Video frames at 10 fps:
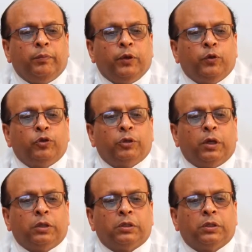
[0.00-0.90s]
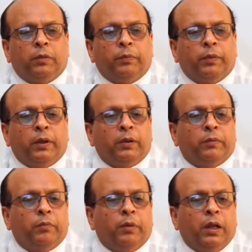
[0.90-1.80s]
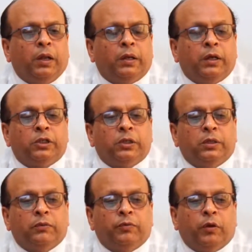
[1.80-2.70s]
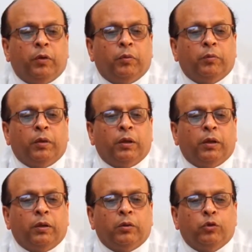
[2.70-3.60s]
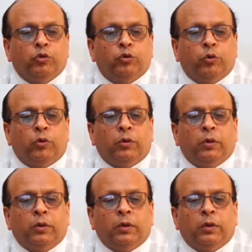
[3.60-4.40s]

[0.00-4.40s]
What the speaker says: Piyush Kashyap, Balakrishnan from Guntur.